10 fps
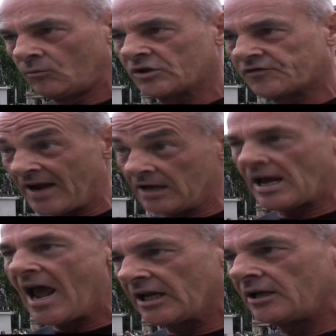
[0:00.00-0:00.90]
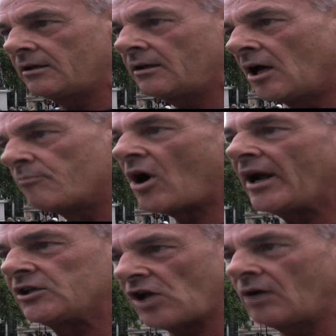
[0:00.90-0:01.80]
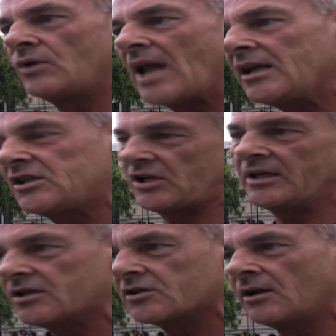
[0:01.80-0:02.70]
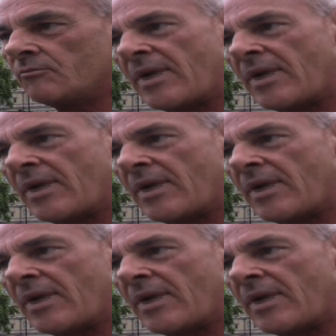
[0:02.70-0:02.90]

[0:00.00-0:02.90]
was found hanging by his own laces.